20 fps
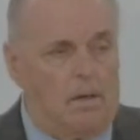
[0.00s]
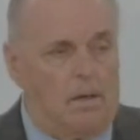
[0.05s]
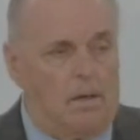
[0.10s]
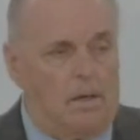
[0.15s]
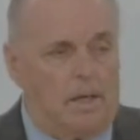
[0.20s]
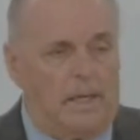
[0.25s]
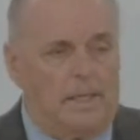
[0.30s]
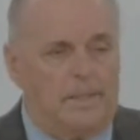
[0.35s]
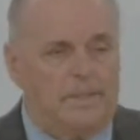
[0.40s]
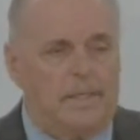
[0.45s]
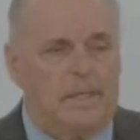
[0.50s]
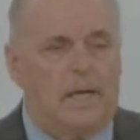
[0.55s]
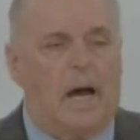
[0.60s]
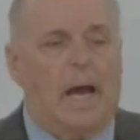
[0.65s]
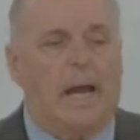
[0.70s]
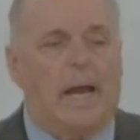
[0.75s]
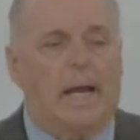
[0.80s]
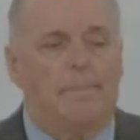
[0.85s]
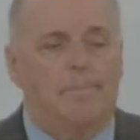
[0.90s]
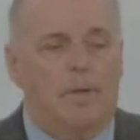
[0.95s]
He said,
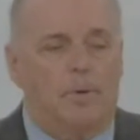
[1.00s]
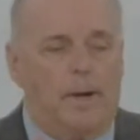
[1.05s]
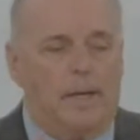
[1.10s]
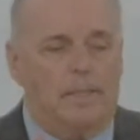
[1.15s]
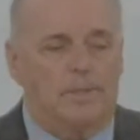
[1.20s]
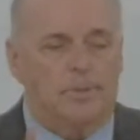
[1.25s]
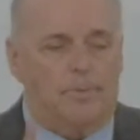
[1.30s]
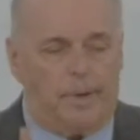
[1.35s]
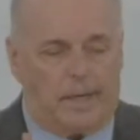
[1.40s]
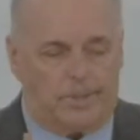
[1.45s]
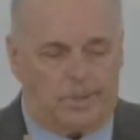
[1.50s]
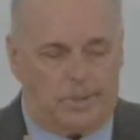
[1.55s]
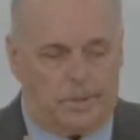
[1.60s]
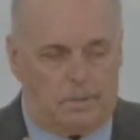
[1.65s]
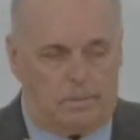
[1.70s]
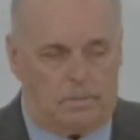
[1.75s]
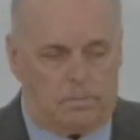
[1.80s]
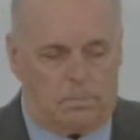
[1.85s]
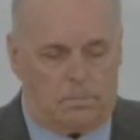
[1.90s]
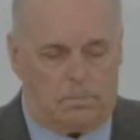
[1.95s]
"I am the
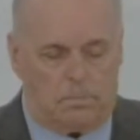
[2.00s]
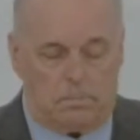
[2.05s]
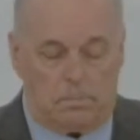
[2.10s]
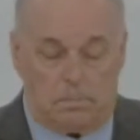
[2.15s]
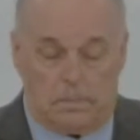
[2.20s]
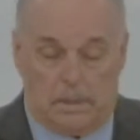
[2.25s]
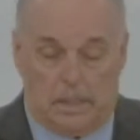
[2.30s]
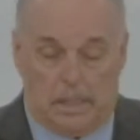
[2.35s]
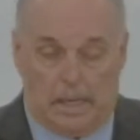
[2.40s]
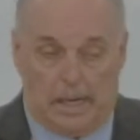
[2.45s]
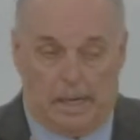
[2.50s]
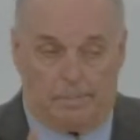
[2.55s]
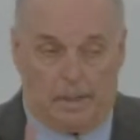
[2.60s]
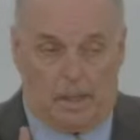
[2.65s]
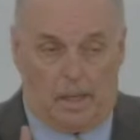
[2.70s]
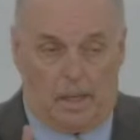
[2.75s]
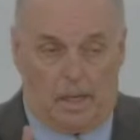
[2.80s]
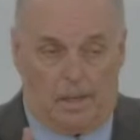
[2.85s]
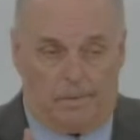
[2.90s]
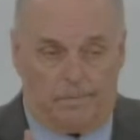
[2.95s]
resurrection, and I am the
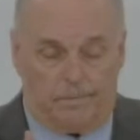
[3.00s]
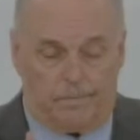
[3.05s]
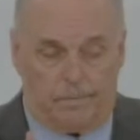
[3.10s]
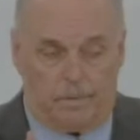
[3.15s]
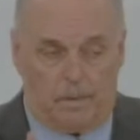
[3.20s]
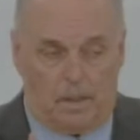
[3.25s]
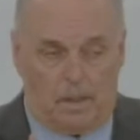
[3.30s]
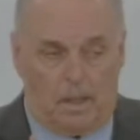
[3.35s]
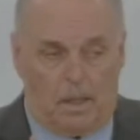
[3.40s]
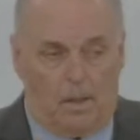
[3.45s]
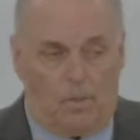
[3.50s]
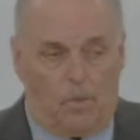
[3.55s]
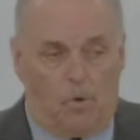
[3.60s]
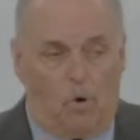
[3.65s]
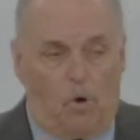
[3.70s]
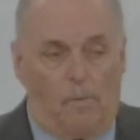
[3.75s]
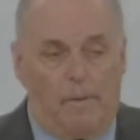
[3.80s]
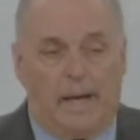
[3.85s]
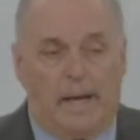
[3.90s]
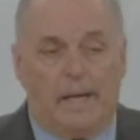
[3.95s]
life. Though
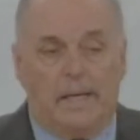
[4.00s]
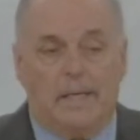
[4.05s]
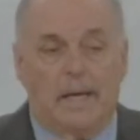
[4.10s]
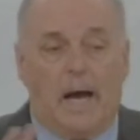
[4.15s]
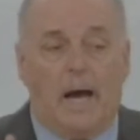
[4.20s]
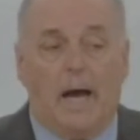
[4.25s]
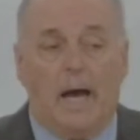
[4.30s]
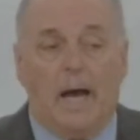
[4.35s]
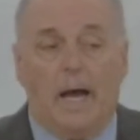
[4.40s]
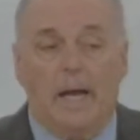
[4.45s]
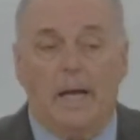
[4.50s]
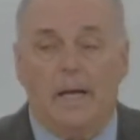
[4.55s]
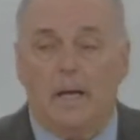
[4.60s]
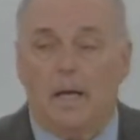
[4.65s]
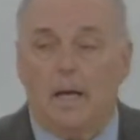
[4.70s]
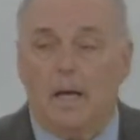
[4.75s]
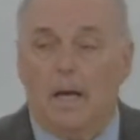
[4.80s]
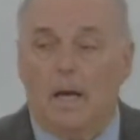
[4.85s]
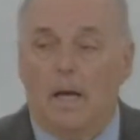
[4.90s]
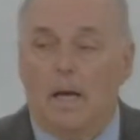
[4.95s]
a man die,
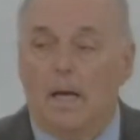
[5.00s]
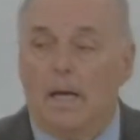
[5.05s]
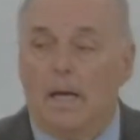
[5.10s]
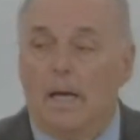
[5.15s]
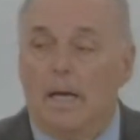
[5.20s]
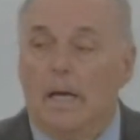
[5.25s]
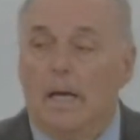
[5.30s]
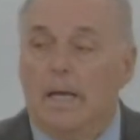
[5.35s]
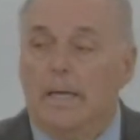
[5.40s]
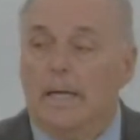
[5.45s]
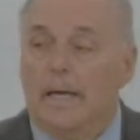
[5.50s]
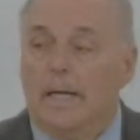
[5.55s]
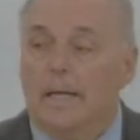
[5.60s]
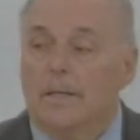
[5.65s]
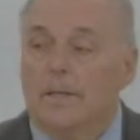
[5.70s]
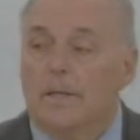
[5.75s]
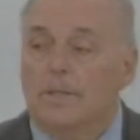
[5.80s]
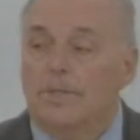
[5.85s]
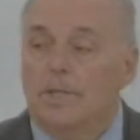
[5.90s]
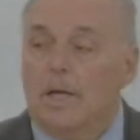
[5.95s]
yet
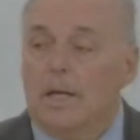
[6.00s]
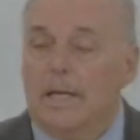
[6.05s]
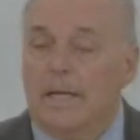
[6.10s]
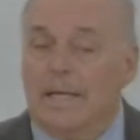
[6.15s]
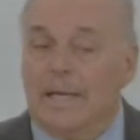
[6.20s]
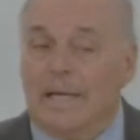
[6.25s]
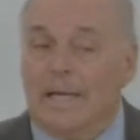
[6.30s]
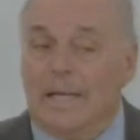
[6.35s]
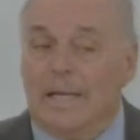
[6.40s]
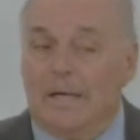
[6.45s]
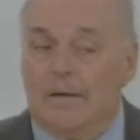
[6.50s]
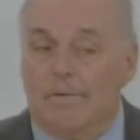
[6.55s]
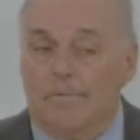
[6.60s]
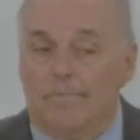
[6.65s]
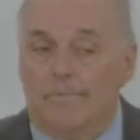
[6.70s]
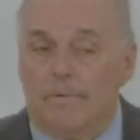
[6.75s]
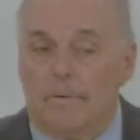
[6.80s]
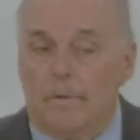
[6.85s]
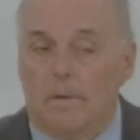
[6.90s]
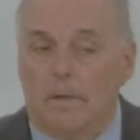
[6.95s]
shall he live."
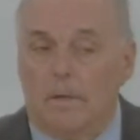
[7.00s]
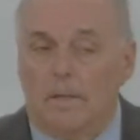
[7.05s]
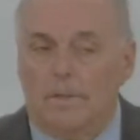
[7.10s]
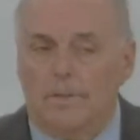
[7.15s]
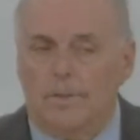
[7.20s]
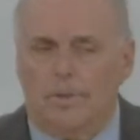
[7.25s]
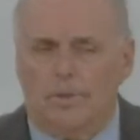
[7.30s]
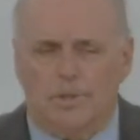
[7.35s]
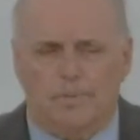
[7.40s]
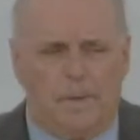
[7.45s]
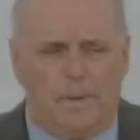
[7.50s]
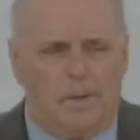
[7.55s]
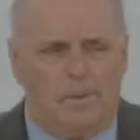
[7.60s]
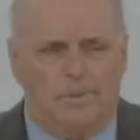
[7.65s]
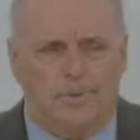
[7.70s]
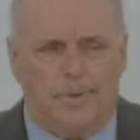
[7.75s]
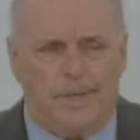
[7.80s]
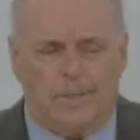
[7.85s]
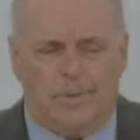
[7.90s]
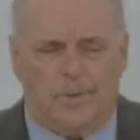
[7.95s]
Your spirits
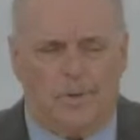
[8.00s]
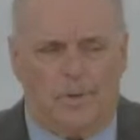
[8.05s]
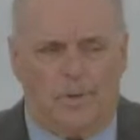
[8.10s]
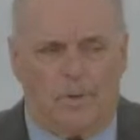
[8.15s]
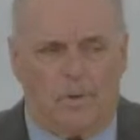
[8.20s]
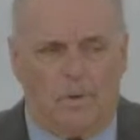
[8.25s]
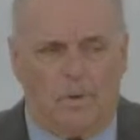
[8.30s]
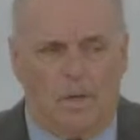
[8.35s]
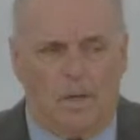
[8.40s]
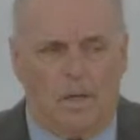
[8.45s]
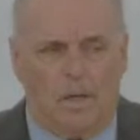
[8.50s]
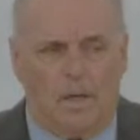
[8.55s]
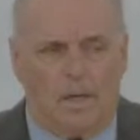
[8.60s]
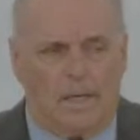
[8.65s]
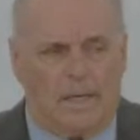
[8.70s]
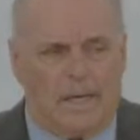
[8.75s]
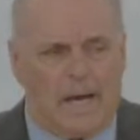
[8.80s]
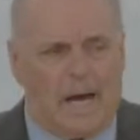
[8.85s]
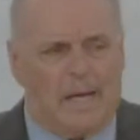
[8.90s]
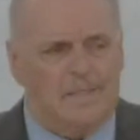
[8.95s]
are eternal.
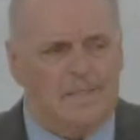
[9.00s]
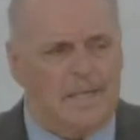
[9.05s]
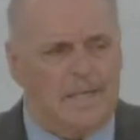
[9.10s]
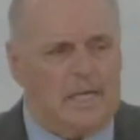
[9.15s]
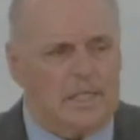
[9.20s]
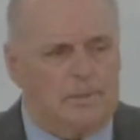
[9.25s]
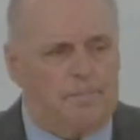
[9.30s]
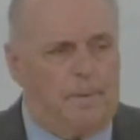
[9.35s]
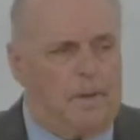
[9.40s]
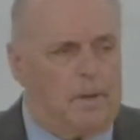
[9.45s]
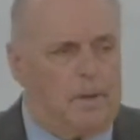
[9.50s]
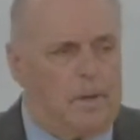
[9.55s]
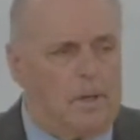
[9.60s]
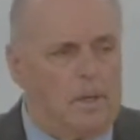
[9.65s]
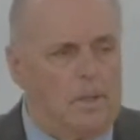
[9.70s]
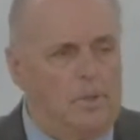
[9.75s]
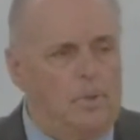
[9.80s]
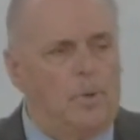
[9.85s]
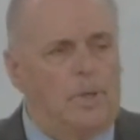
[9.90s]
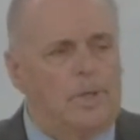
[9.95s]
God is a spirit.
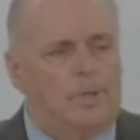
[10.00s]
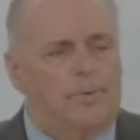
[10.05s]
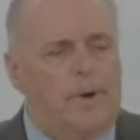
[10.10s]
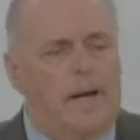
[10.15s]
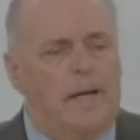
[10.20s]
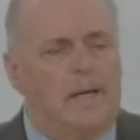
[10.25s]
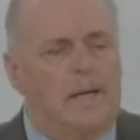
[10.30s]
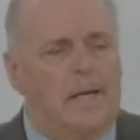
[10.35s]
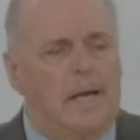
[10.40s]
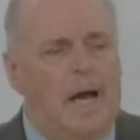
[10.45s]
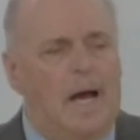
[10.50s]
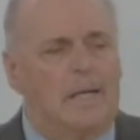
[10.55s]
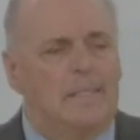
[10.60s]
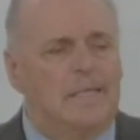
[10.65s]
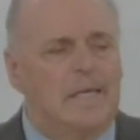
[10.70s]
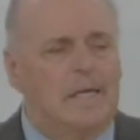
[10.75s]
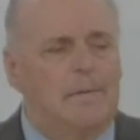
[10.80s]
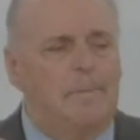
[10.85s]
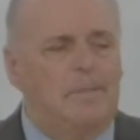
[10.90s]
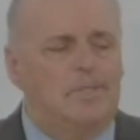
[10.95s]
You were created God's
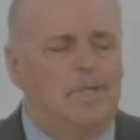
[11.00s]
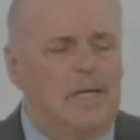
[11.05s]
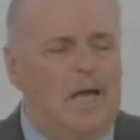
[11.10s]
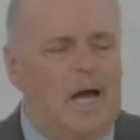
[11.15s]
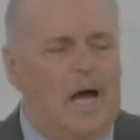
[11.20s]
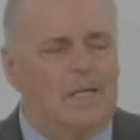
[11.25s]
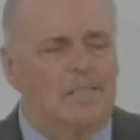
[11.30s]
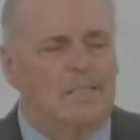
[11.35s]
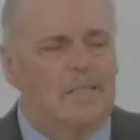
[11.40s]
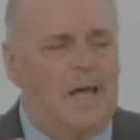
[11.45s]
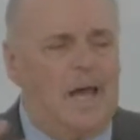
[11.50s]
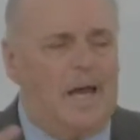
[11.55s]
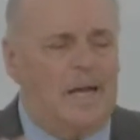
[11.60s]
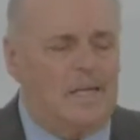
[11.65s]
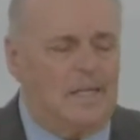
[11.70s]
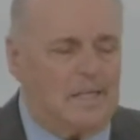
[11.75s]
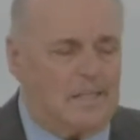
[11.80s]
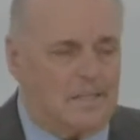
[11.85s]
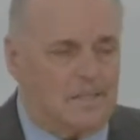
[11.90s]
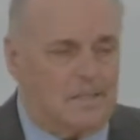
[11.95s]
image and God's
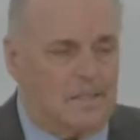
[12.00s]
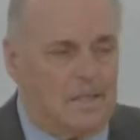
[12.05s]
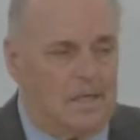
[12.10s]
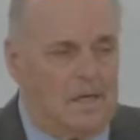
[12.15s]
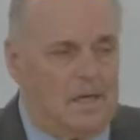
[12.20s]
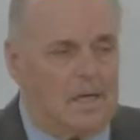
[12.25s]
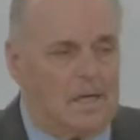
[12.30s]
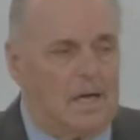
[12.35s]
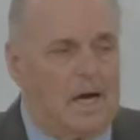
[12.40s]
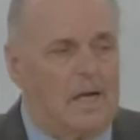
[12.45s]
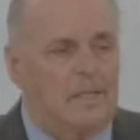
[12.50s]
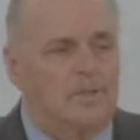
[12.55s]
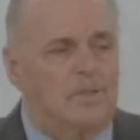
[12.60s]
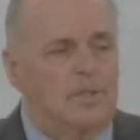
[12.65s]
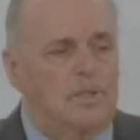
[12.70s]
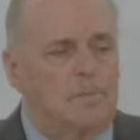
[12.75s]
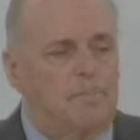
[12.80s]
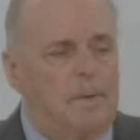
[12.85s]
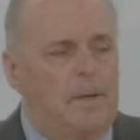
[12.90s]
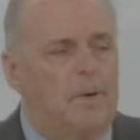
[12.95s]
likeness. God is a
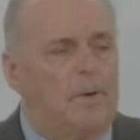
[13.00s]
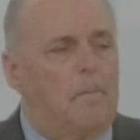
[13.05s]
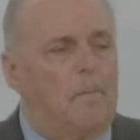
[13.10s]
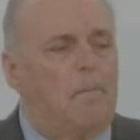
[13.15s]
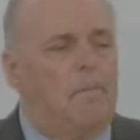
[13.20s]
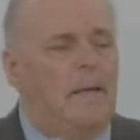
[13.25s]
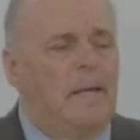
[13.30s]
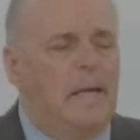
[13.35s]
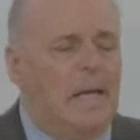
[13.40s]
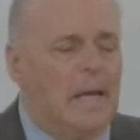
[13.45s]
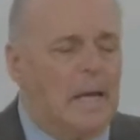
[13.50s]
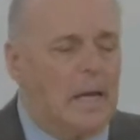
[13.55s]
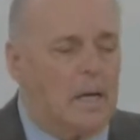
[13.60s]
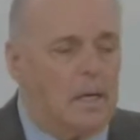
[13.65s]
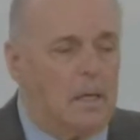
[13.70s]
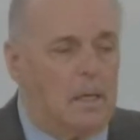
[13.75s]
spirit being.